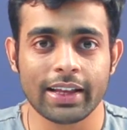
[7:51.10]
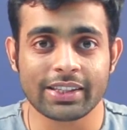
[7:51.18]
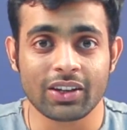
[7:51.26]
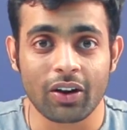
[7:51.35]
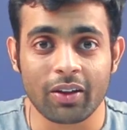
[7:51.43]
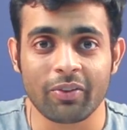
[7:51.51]

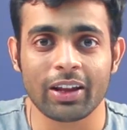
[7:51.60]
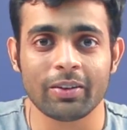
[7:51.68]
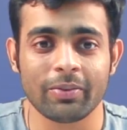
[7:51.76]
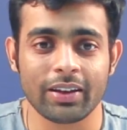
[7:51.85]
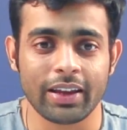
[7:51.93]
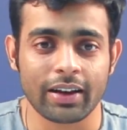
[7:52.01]
It's not
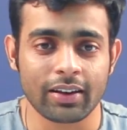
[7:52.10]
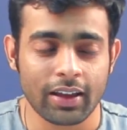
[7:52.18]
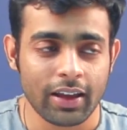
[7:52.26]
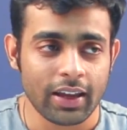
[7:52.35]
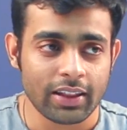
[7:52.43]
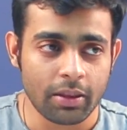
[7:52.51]
available yet.
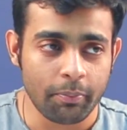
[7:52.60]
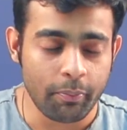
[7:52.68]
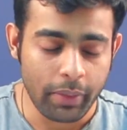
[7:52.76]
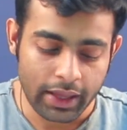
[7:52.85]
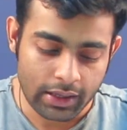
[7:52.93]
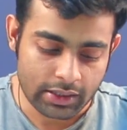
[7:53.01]
The
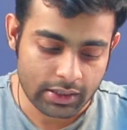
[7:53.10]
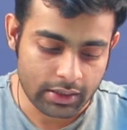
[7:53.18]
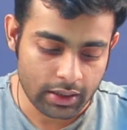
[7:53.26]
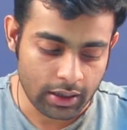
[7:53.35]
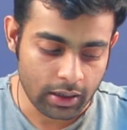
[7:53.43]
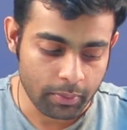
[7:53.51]

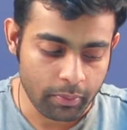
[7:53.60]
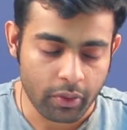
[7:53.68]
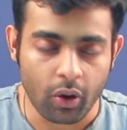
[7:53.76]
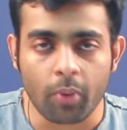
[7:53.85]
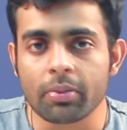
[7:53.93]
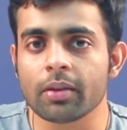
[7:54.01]
biggest
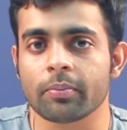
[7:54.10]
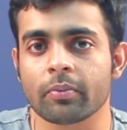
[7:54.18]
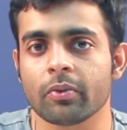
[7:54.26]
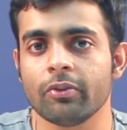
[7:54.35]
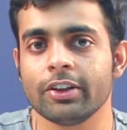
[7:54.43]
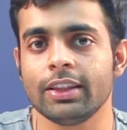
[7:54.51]

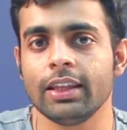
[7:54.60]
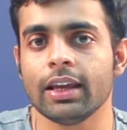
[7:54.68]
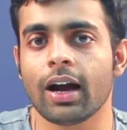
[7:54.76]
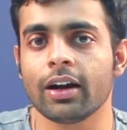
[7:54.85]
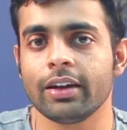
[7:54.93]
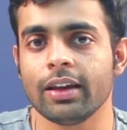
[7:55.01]
problem with
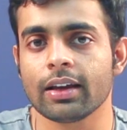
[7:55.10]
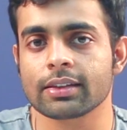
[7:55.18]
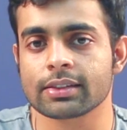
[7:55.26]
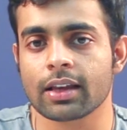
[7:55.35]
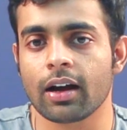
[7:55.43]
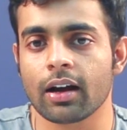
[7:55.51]
the
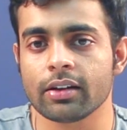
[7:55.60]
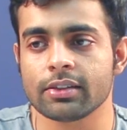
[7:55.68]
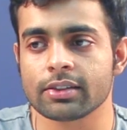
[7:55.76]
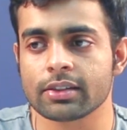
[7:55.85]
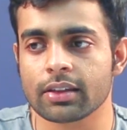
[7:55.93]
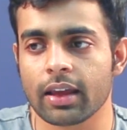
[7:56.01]
RTX
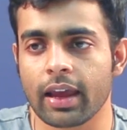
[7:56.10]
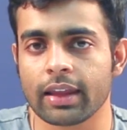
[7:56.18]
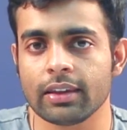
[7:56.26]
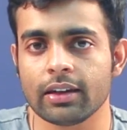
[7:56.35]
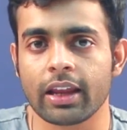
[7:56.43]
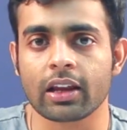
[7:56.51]
cards
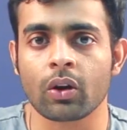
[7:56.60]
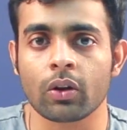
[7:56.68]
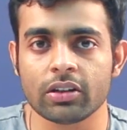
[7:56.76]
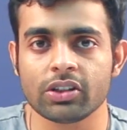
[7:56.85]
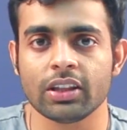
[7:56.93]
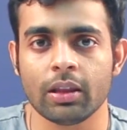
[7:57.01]
and the
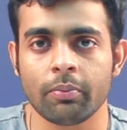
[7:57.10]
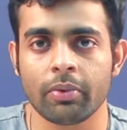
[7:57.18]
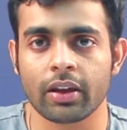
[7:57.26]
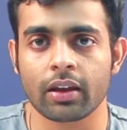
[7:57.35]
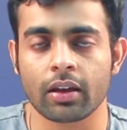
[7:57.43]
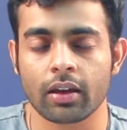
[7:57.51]
technology they
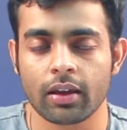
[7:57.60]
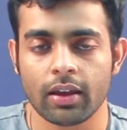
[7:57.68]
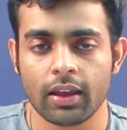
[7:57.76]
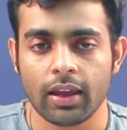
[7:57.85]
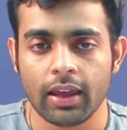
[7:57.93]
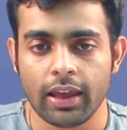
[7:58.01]
bring
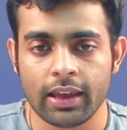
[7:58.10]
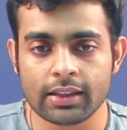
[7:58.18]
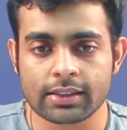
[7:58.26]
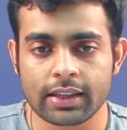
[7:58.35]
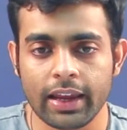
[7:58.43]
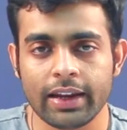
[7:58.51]

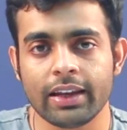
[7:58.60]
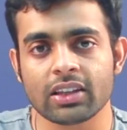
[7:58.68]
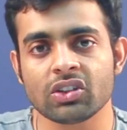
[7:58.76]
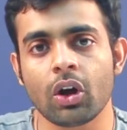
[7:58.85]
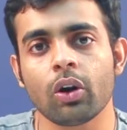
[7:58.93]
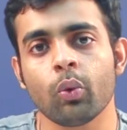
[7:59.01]
is it
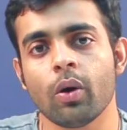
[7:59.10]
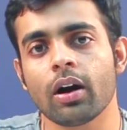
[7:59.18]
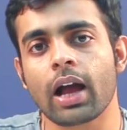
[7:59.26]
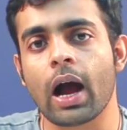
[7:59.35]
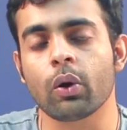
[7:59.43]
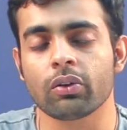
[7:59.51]
does not
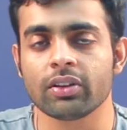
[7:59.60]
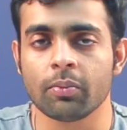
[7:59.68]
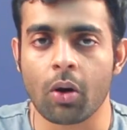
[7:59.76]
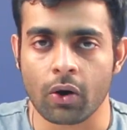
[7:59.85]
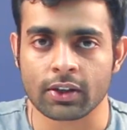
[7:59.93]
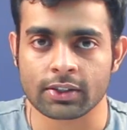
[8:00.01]
work out of the
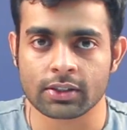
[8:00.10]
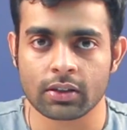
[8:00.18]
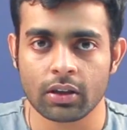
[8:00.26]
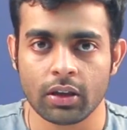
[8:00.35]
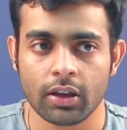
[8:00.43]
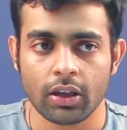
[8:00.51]
box.
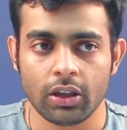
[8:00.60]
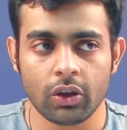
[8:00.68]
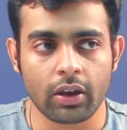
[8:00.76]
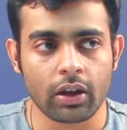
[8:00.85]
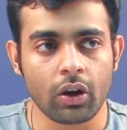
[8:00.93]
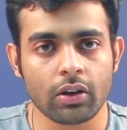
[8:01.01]
You
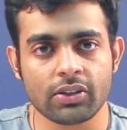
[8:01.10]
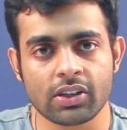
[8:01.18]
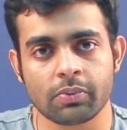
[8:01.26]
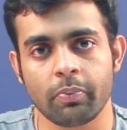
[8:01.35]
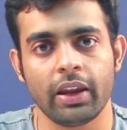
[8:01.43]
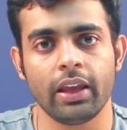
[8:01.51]
cannot
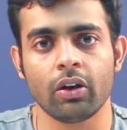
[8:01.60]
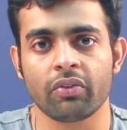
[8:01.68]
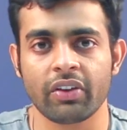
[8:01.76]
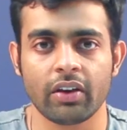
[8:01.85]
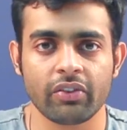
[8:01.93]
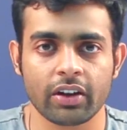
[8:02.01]
just play your
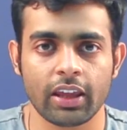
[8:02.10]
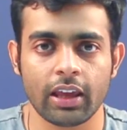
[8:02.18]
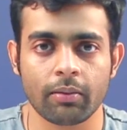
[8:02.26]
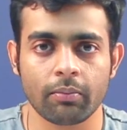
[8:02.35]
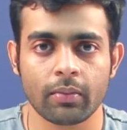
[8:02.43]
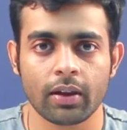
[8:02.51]
favorite
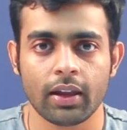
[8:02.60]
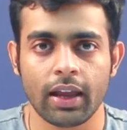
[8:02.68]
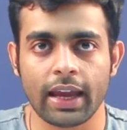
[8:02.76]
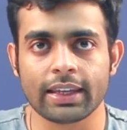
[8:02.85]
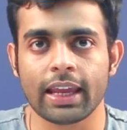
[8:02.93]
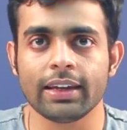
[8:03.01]
game
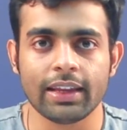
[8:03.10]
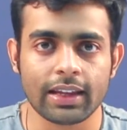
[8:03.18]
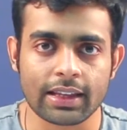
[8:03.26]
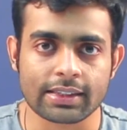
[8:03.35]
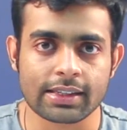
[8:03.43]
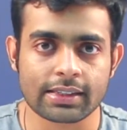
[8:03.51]
and get
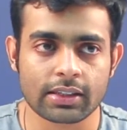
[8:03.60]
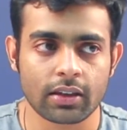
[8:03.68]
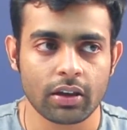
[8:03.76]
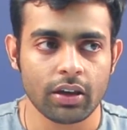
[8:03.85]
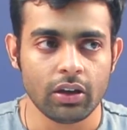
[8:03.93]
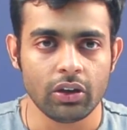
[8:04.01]
DLSS.
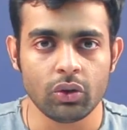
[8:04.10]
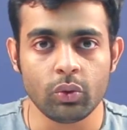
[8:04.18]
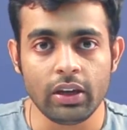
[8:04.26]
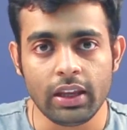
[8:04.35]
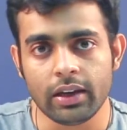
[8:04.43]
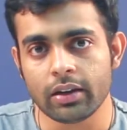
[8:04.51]
You
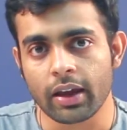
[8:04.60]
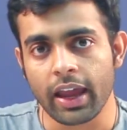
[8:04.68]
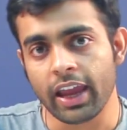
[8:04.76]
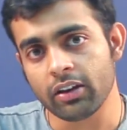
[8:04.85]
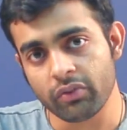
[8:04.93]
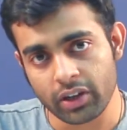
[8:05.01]
need
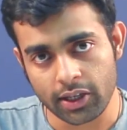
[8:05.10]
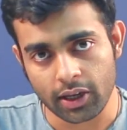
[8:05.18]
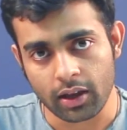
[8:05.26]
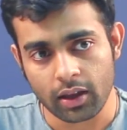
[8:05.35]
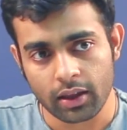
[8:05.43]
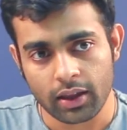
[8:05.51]

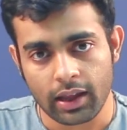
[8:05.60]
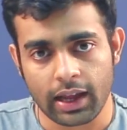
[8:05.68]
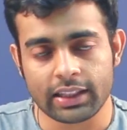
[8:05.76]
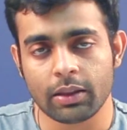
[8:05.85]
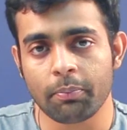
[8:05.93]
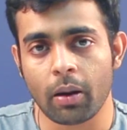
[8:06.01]
NVIDIA
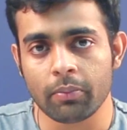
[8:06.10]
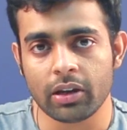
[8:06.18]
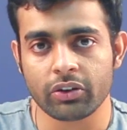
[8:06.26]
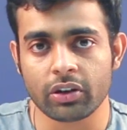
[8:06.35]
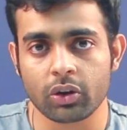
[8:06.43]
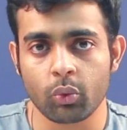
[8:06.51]
and the
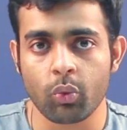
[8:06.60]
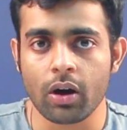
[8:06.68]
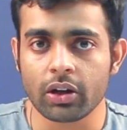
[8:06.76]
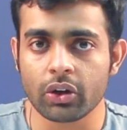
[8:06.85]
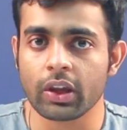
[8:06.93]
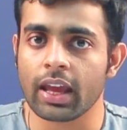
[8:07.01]
publisher to
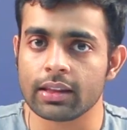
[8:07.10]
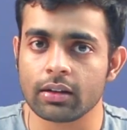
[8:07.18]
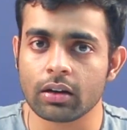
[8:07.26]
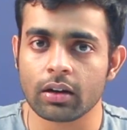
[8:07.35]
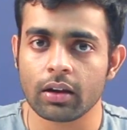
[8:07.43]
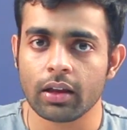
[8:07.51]
work
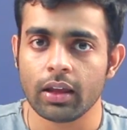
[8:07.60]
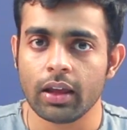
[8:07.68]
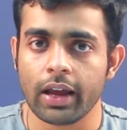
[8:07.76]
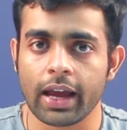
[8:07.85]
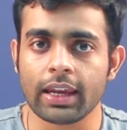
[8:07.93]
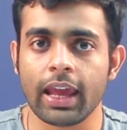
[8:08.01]
together
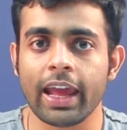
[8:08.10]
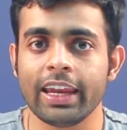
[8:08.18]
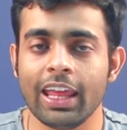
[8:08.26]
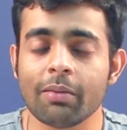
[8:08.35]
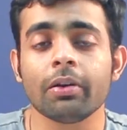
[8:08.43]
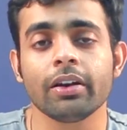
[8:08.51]
and
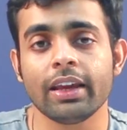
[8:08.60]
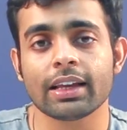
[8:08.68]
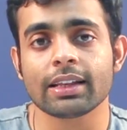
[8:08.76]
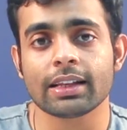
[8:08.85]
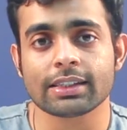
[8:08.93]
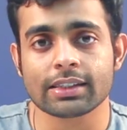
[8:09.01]
enable
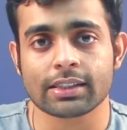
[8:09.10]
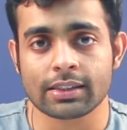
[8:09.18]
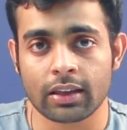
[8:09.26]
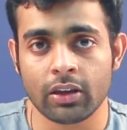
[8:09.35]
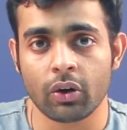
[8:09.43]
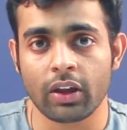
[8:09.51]

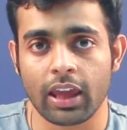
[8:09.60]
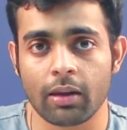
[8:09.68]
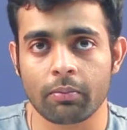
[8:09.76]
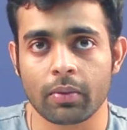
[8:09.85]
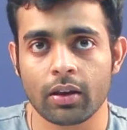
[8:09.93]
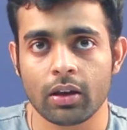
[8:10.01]
DLSS in your game.